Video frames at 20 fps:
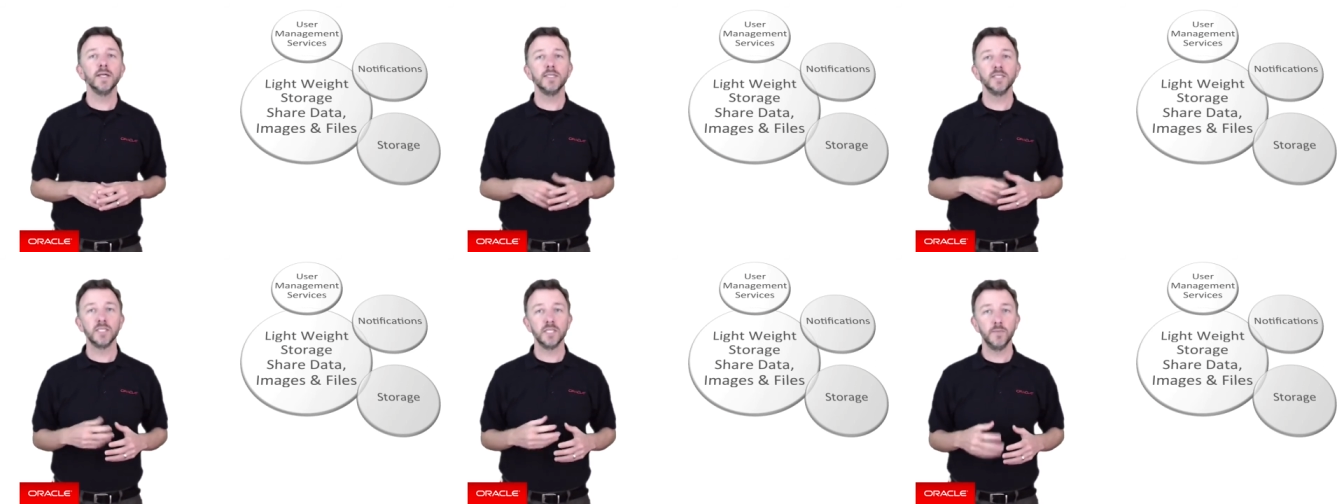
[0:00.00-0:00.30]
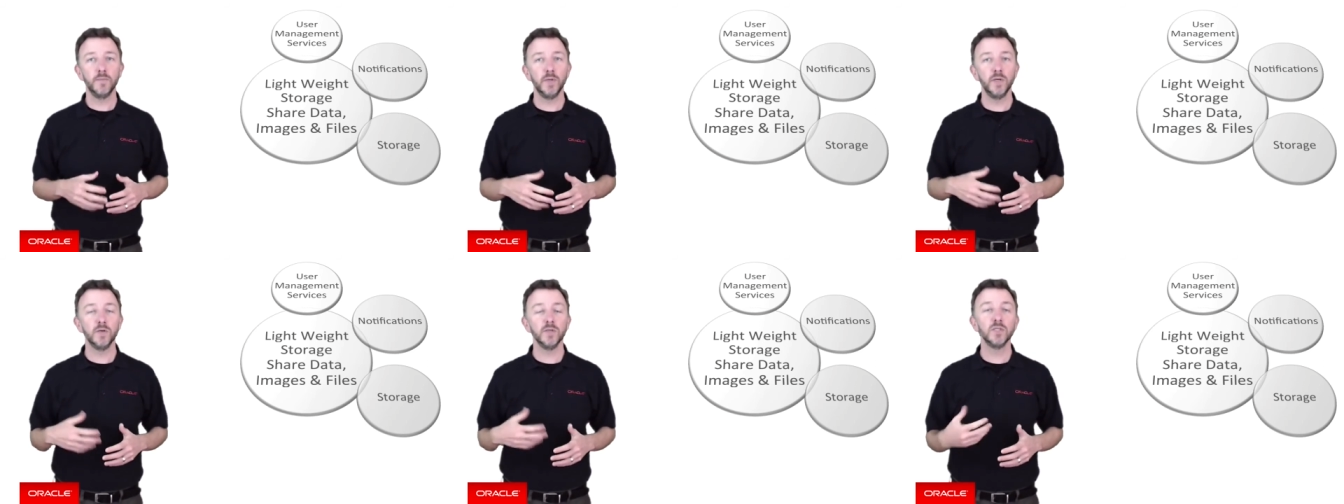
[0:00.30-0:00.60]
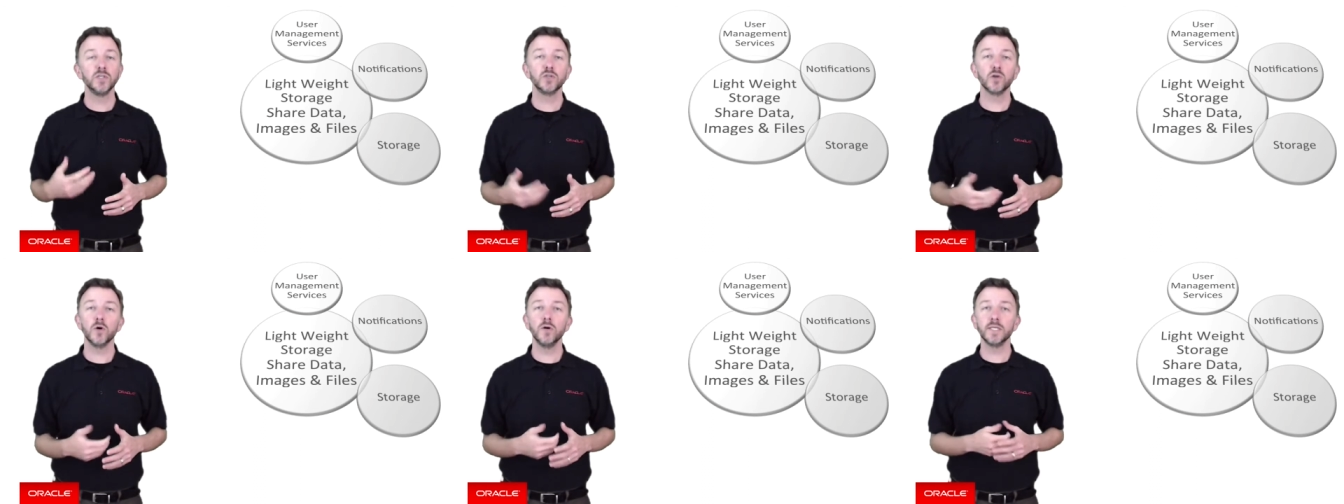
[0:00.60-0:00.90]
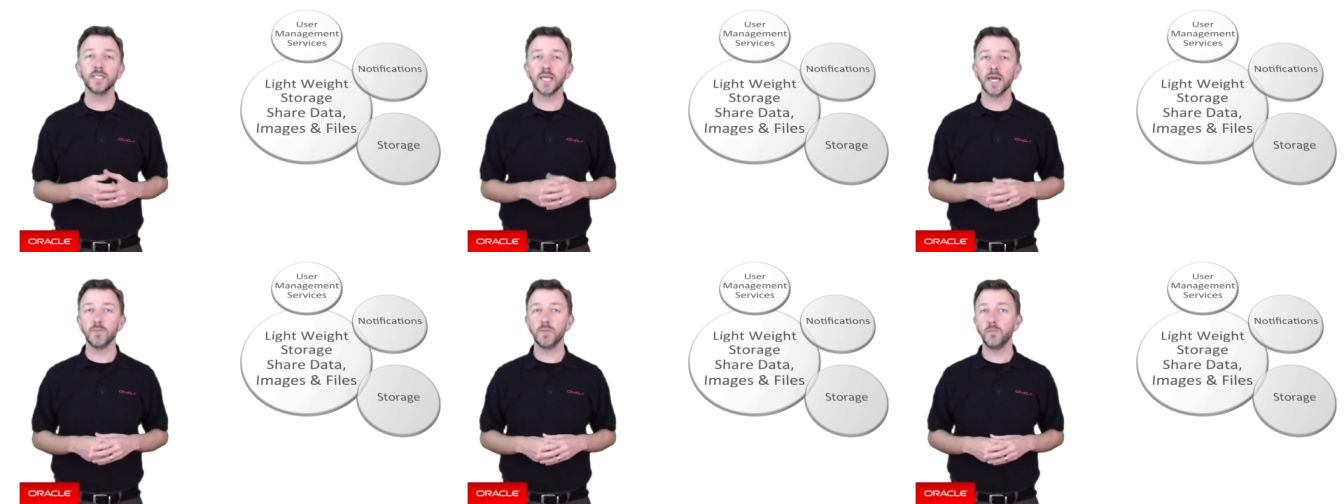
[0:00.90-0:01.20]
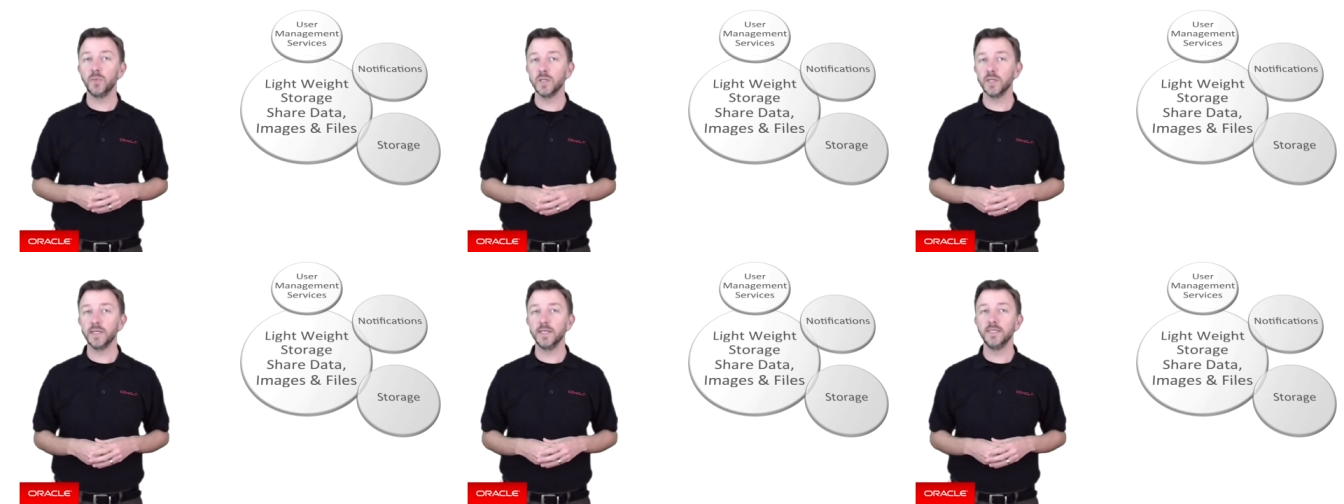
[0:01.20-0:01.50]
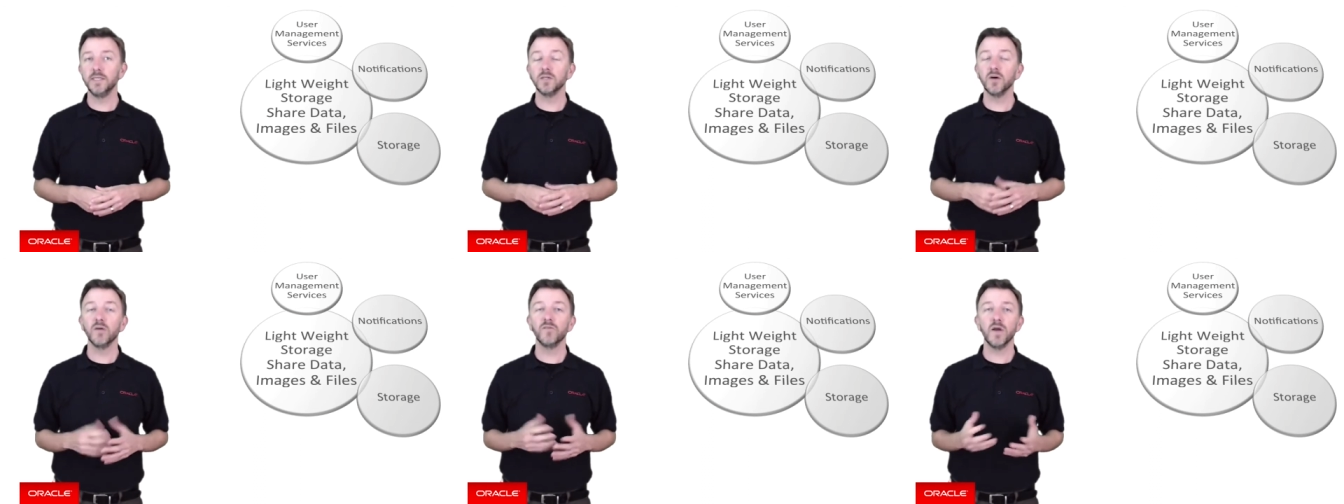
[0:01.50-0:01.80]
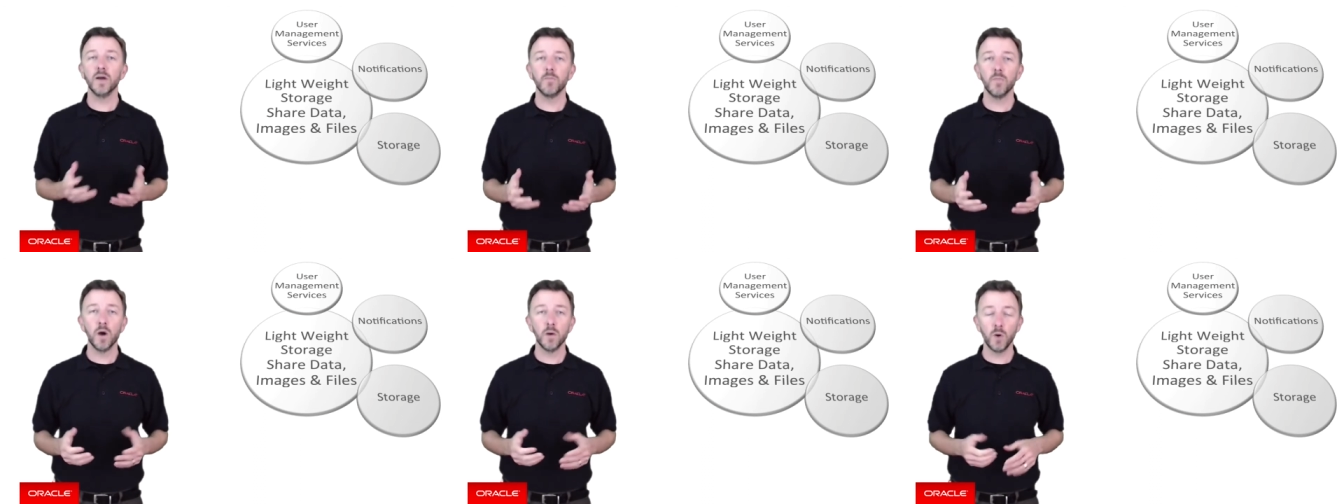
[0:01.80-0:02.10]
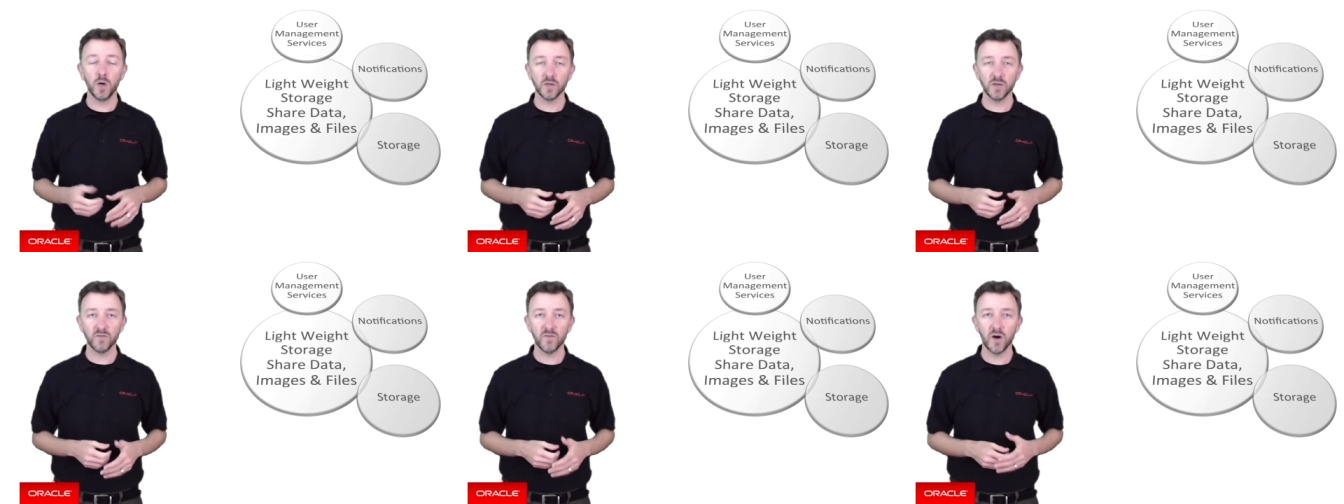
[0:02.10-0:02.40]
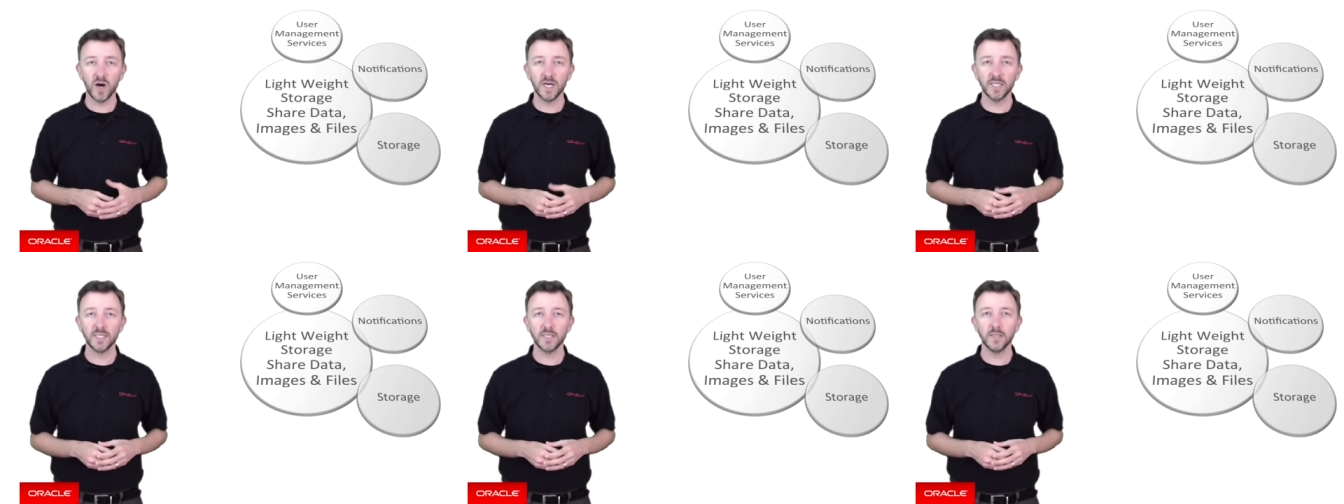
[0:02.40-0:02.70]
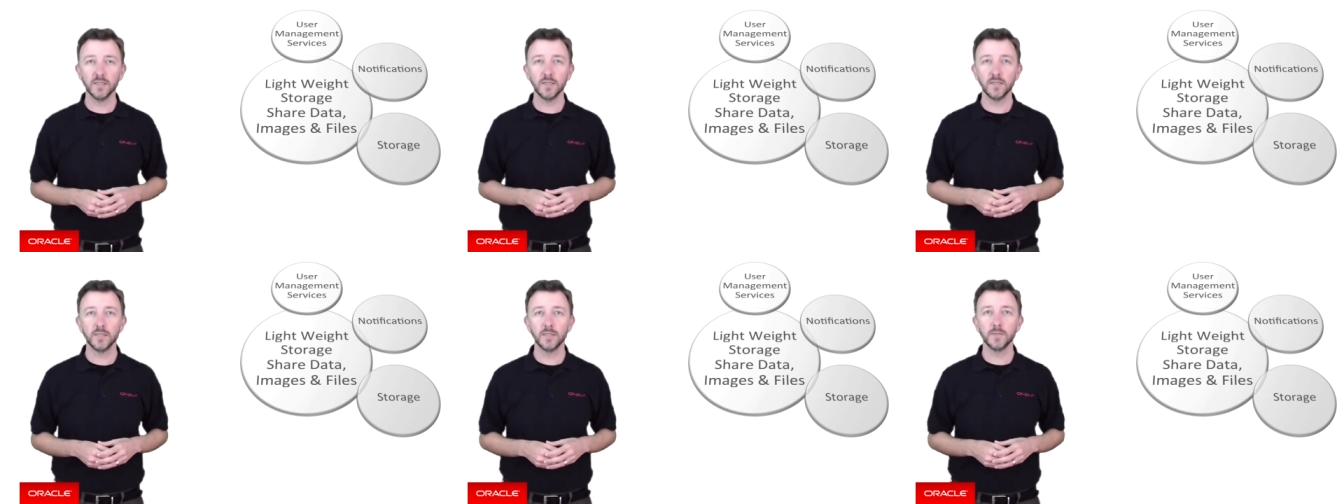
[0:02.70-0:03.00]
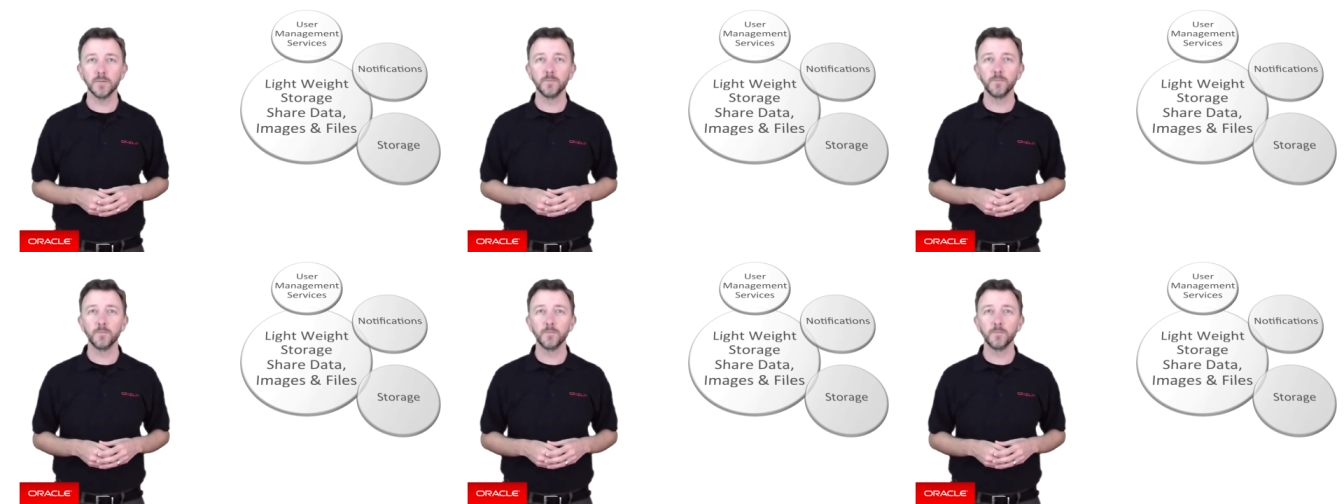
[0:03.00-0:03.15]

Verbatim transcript: CPU, and storage capabilities of our mobile devices.